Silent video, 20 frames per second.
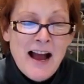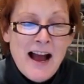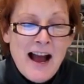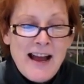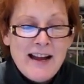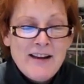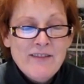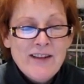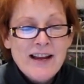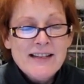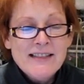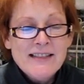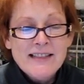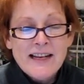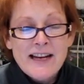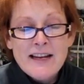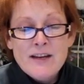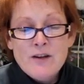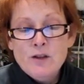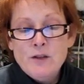Anyway, I said
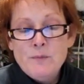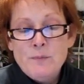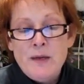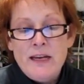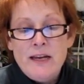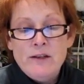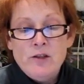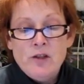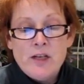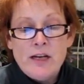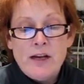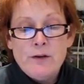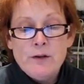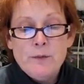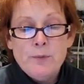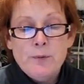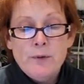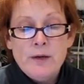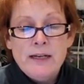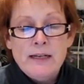I use pH down to
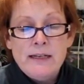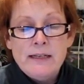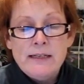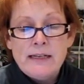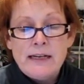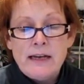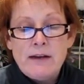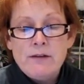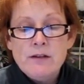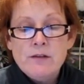bring it down